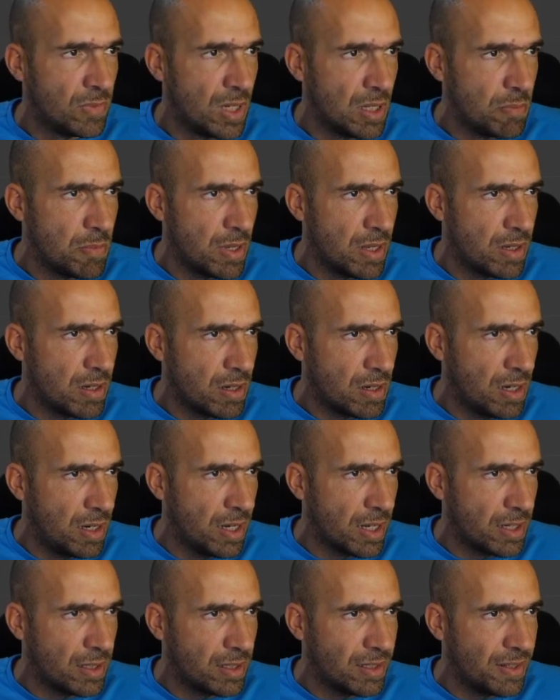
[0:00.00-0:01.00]
Let me
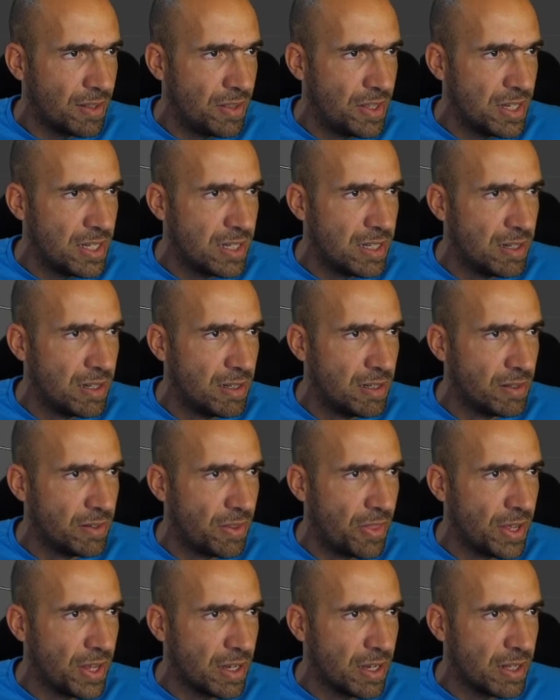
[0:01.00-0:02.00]
click this
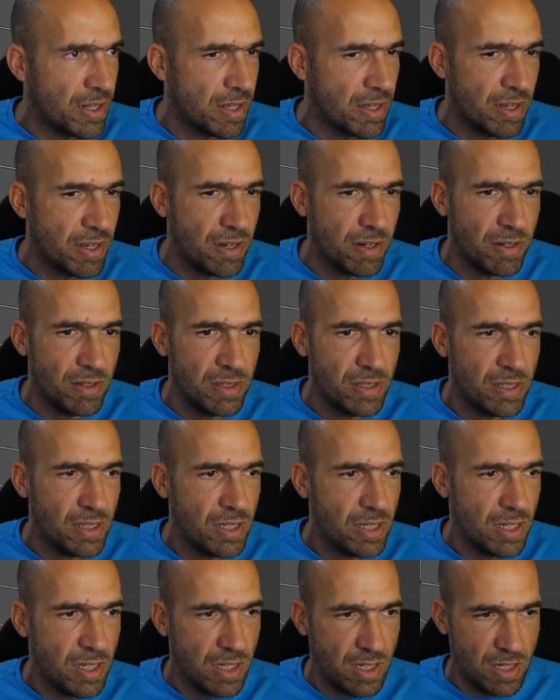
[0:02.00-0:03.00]
little thing in here.
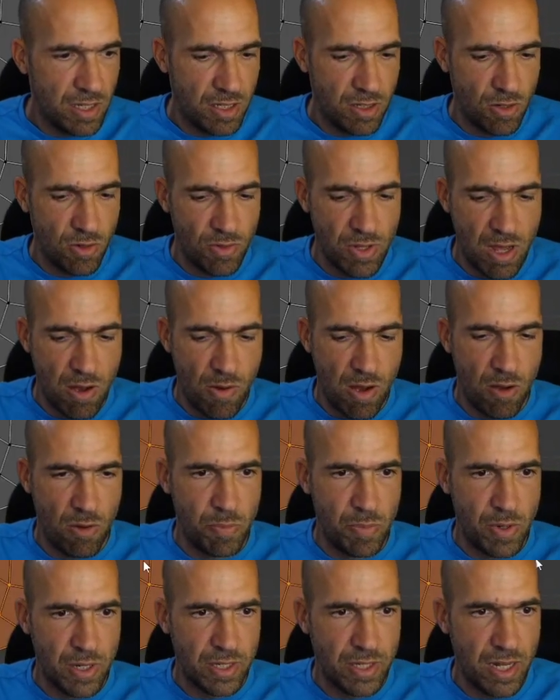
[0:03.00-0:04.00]
So now I
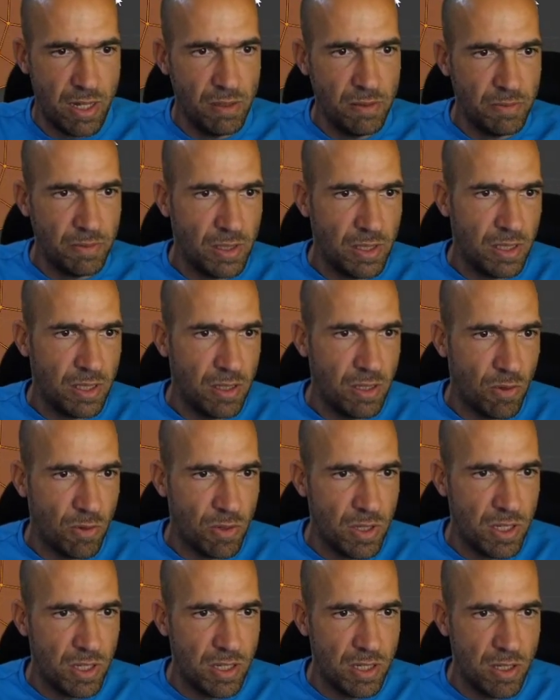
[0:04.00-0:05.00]
will press L.
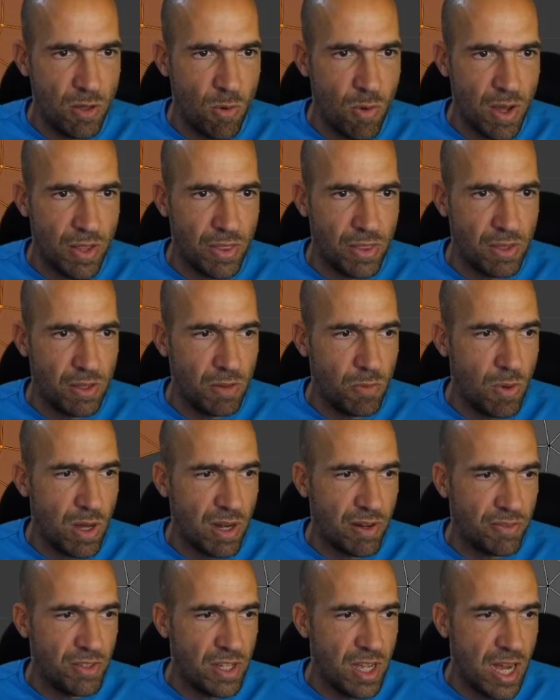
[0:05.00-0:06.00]
No, this is the one
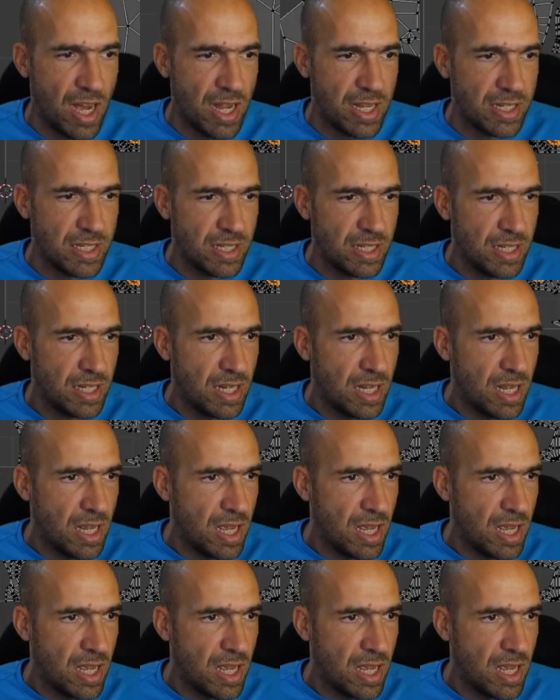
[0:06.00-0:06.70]
of the eyes.